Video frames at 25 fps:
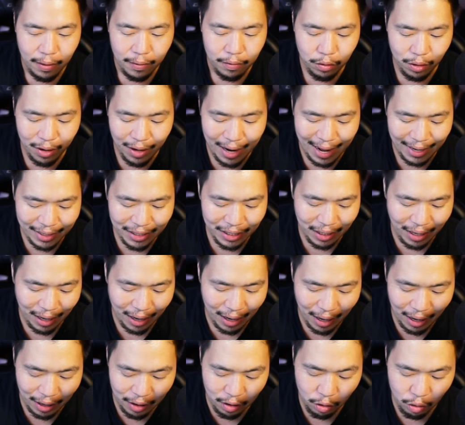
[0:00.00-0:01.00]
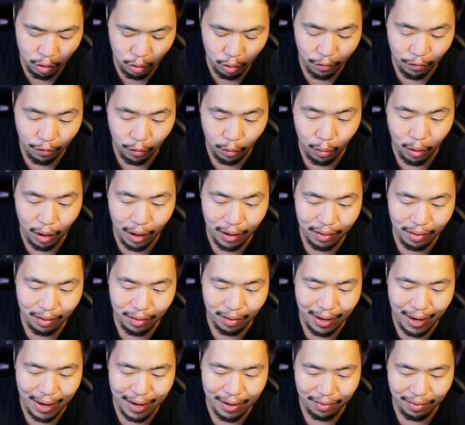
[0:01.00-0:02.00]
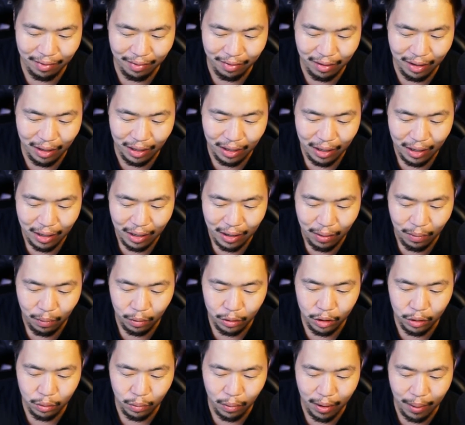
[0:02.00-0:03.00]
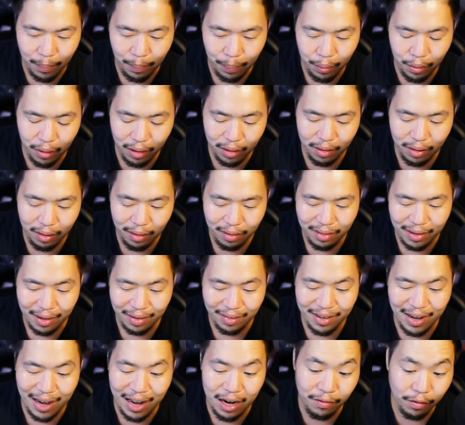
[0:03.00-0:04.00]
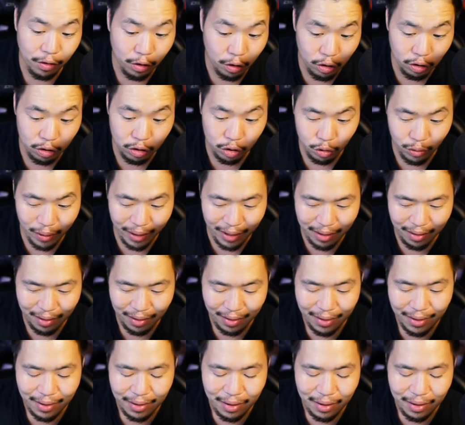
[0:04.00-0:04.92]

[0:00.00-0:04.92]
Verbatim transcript: You can actually undo if you want to kind of see what you want to put. That's kind of a good trick.